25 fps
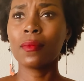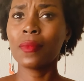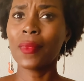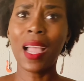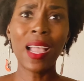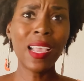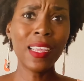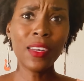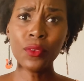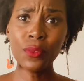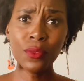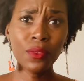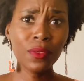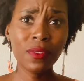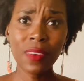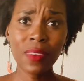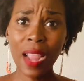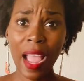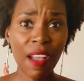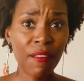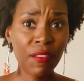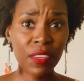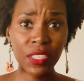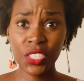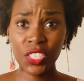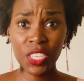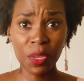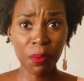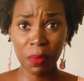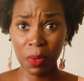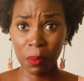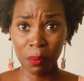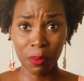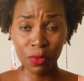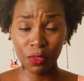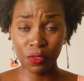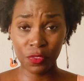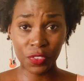I don't have a
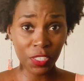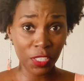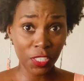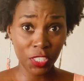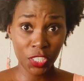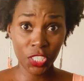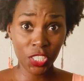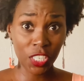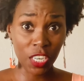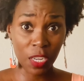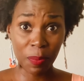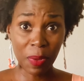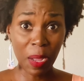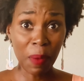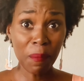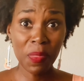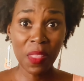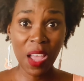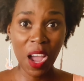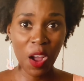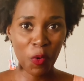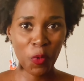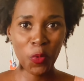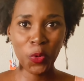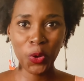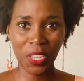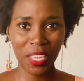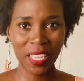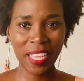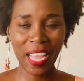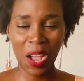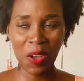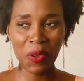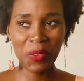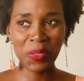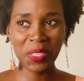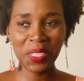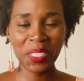gym membership. I'm not working
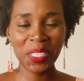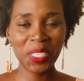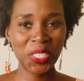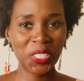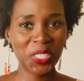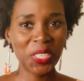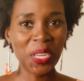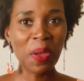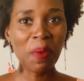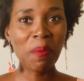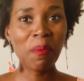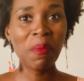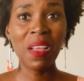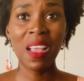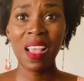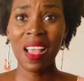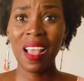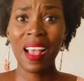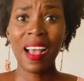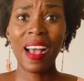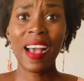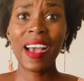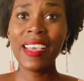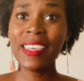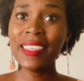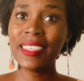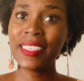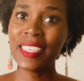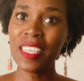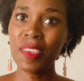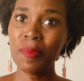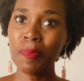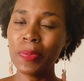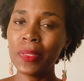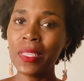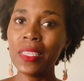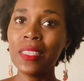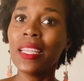out in the gym. I
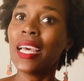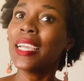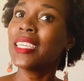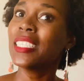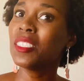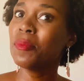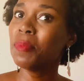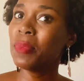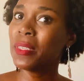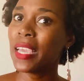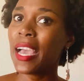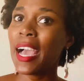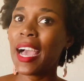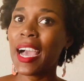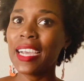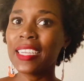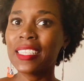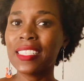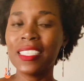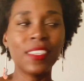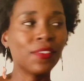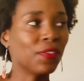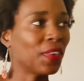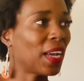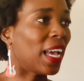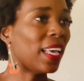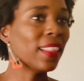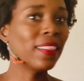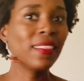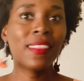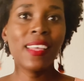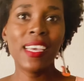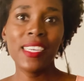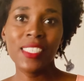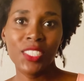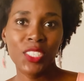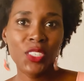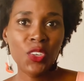simply like to be active. I
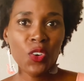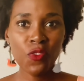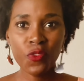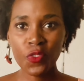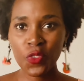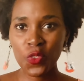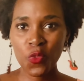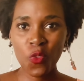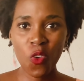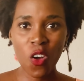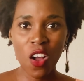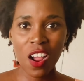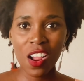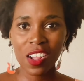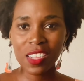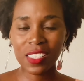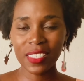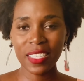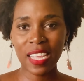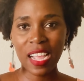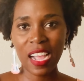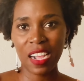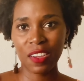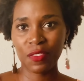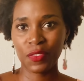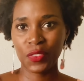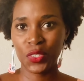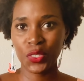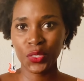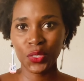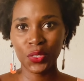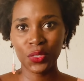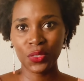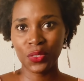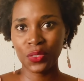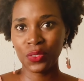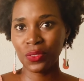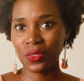like to go for walks
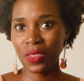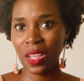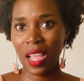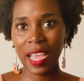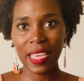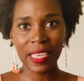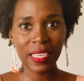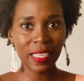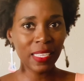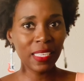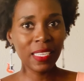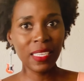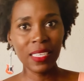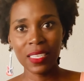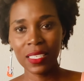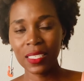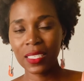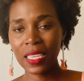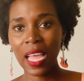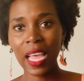after I eat.